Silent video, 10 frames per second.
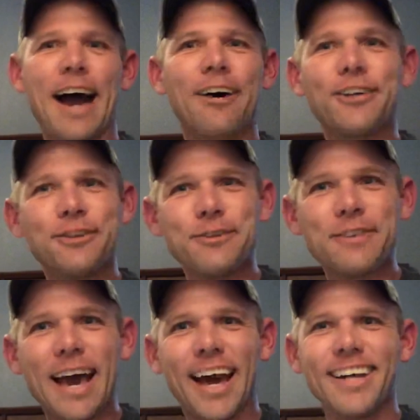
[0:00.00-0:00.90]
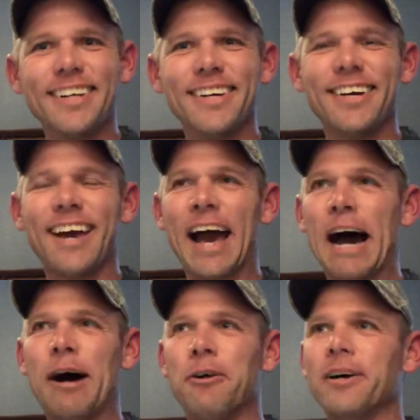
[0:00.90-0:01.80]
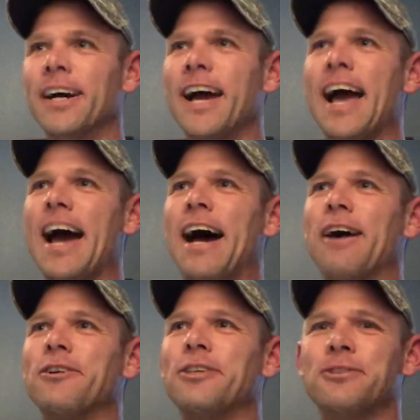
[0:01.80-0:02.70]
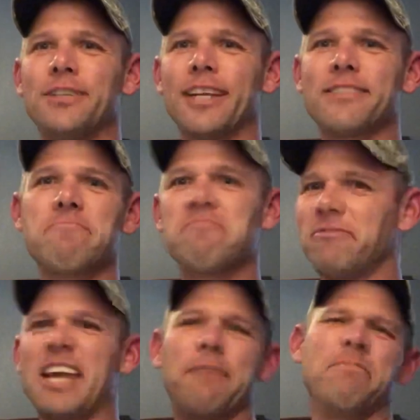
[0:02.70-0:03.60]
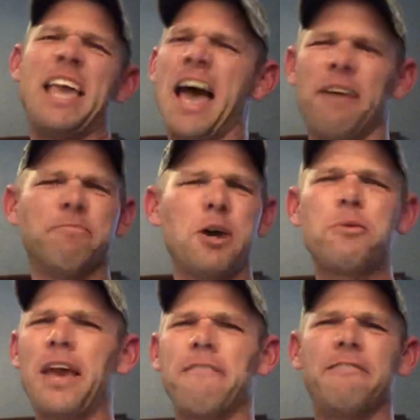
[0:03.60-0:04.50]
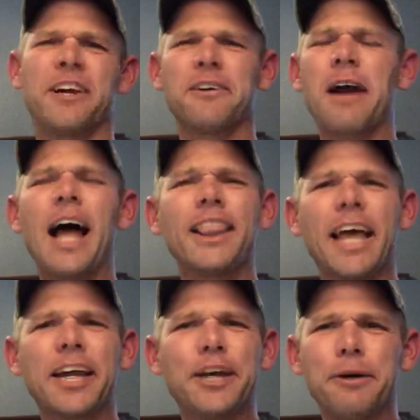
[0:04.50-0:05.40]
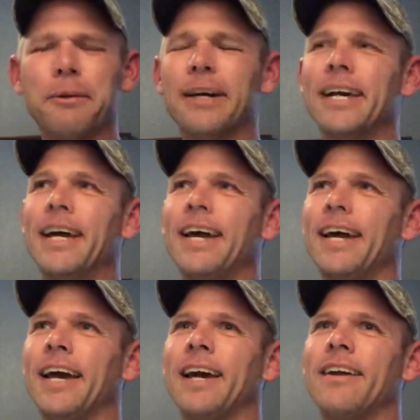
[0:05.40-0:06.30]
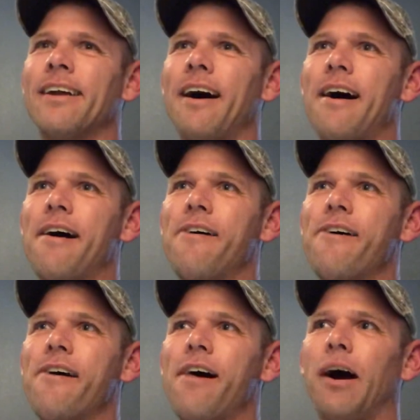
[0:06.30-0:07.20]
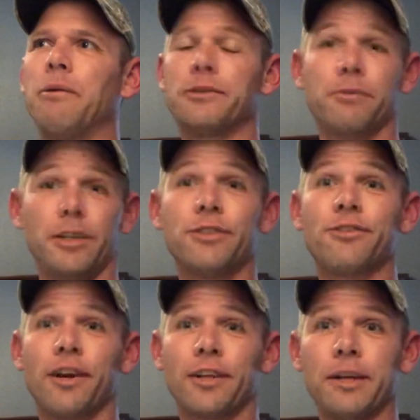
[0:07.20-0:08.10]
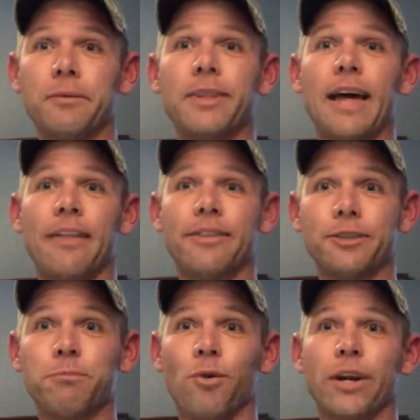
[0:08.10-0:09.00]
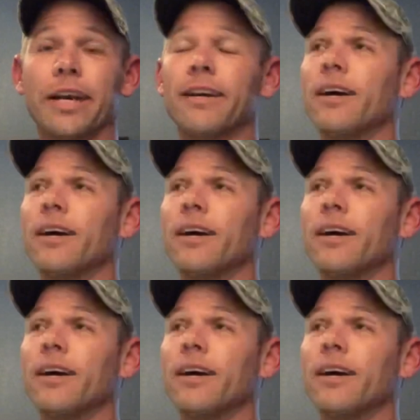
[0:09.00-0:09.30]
do you do that? How do you just say, yeah, okay, fear, I let go? And I was really struggling with that this morning,